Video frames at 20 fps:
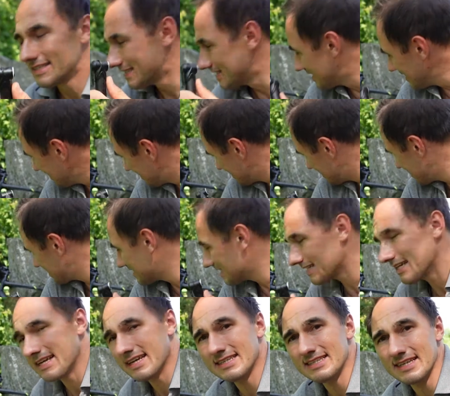This
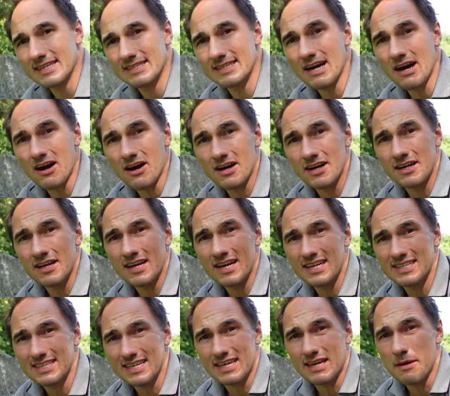is as hard
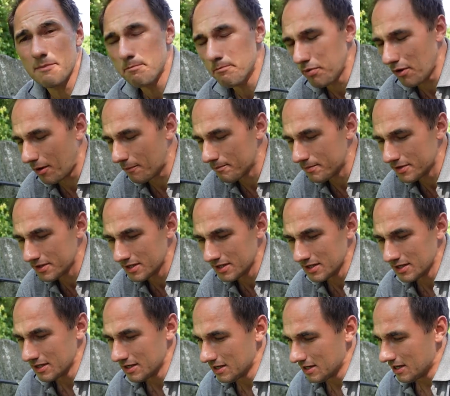as I can pump
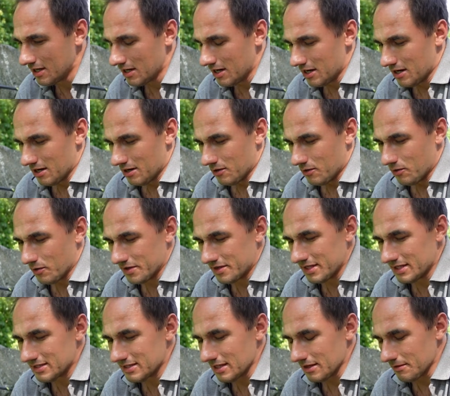with
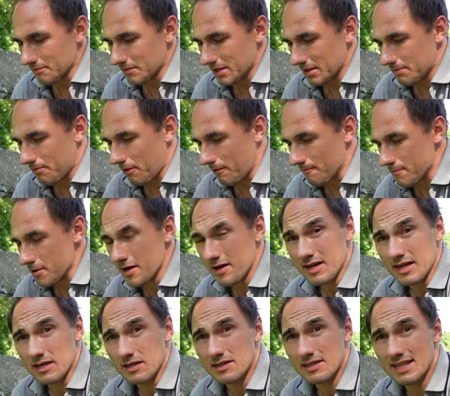this little mini pump.
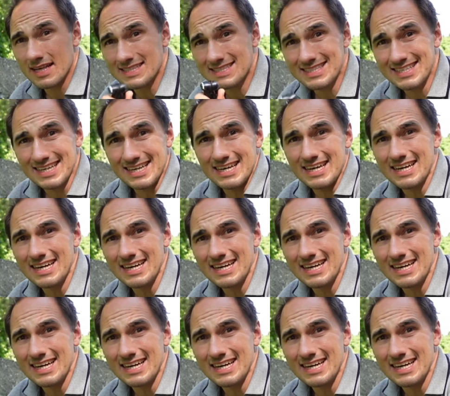And let's see